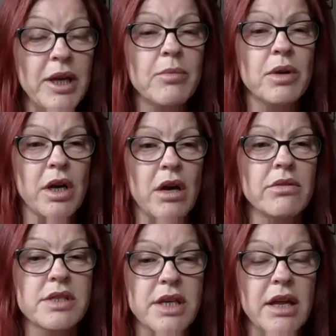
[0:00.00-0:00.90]
people are
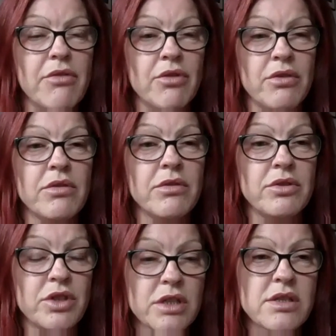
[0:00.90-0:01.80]
going to get through
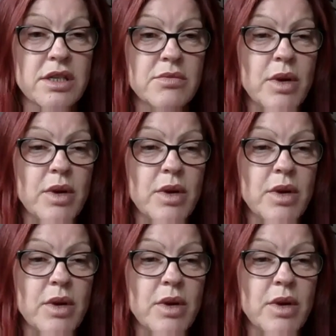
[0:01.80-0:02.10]
just this